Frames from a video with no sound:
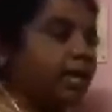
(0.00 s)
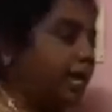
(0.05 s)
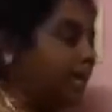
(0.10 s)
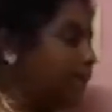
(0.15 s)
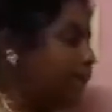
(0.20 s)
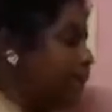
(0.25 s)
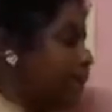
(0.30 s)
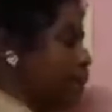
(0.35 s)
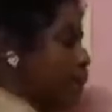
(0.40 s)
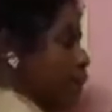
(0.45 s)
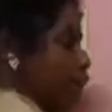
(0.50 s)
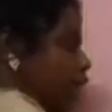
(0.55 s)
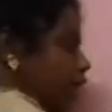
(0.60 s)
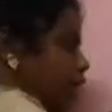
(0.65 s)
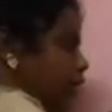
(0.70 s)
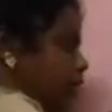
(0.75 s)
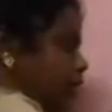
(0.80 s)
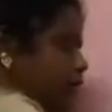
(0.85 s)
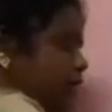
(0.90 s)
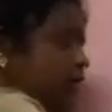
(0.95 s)
Like
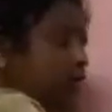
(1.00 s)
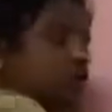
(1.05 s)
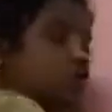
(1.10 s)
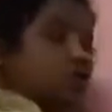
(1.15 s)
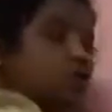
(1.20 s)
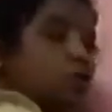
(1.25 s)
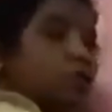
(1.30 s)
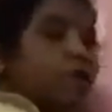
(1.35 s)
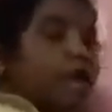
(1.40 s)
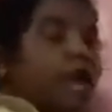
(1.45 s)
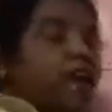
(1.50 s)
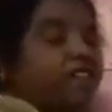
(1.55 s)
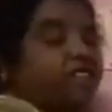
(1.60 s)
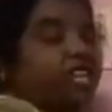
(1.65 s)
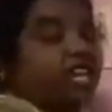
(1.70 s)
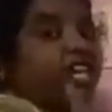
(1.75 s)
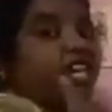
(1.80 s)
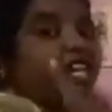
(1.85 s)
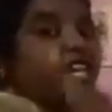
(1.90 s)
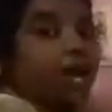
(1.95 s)
poly means it should be
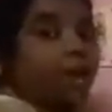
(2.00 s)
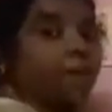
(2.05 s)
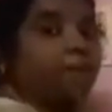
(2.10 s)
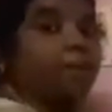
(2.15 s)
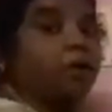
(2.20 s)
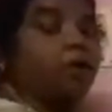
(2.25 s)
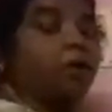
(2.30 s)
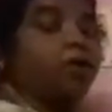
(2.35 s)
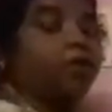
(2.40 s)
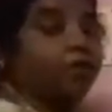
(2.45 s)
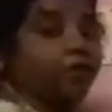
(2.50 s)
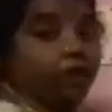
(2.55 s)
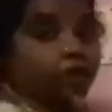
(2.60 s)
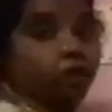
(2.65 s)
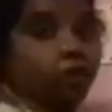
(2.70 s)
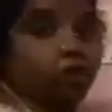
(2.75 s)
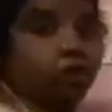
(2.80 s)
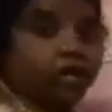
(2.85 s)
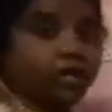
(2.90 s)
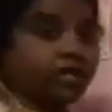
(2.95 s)
having a number of
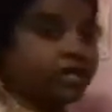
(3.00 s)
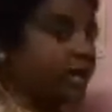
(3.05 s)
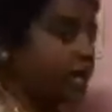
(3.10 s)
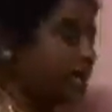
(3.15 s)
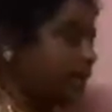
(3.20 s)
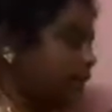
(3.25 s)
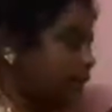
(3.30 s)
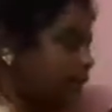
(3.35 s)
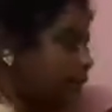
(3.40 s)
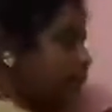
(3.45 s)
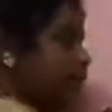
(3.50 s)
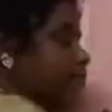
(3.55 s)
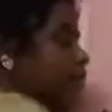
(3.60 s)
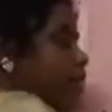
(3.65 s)
units are there.